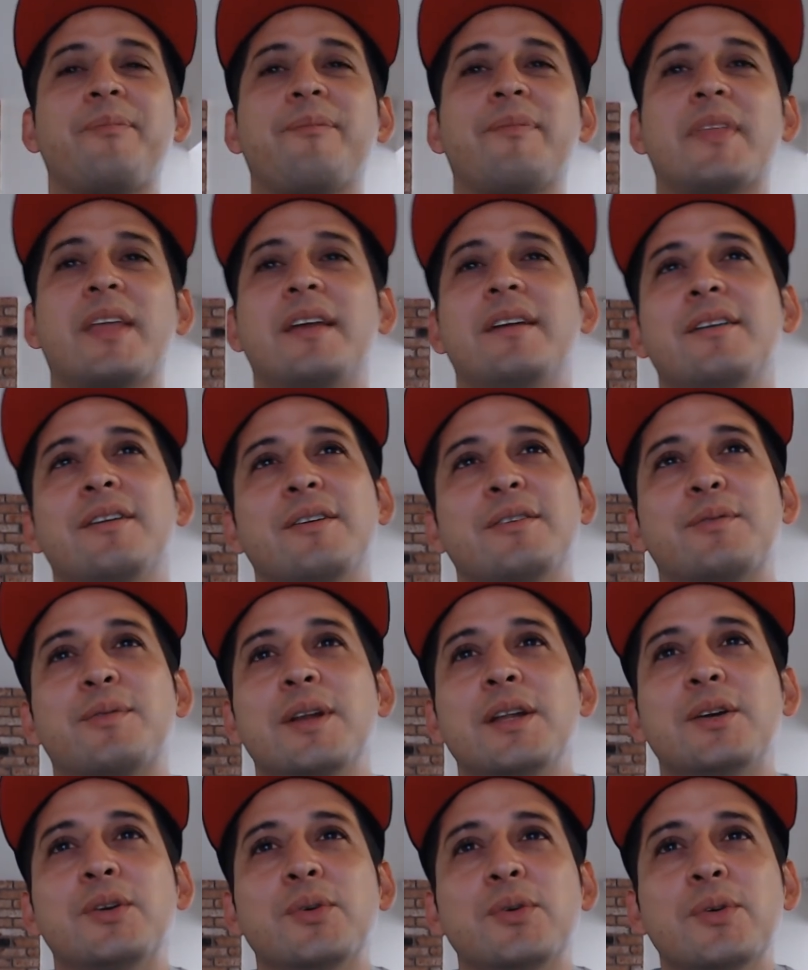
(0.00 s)
it's
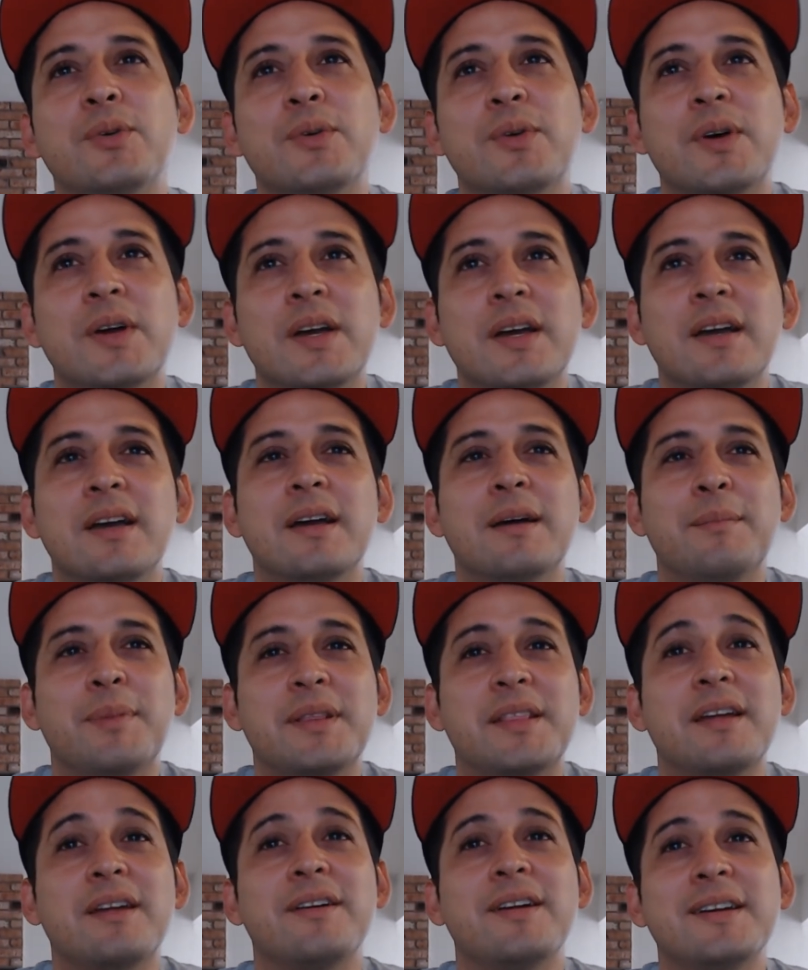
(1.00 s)
really cool.
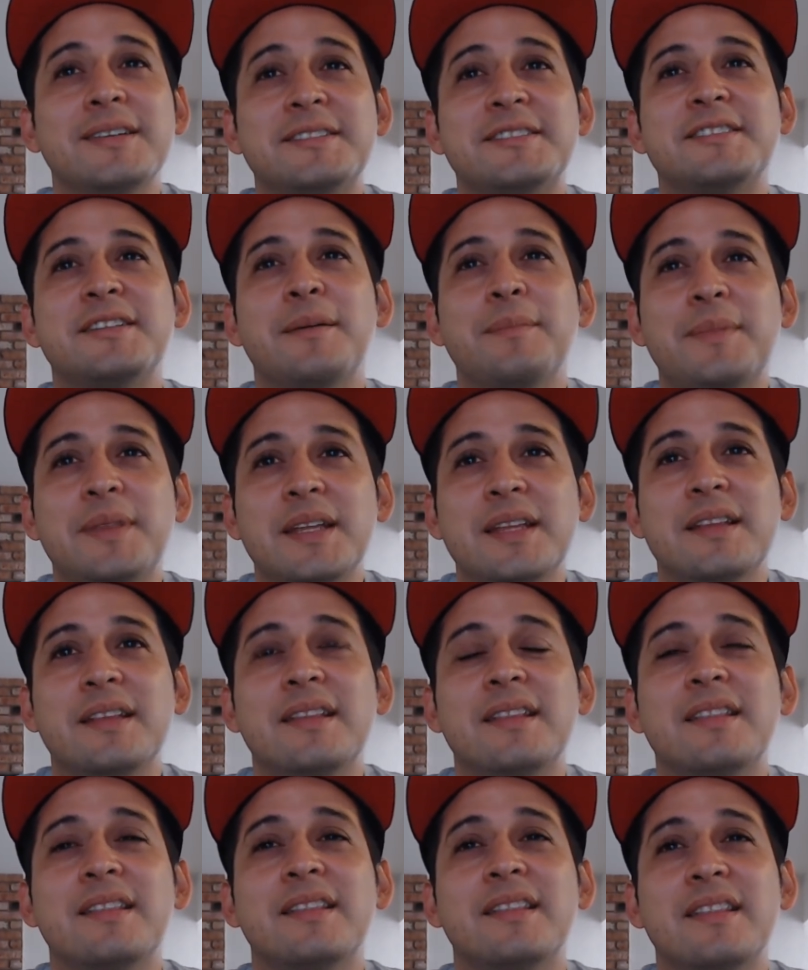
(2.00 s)
But there is something,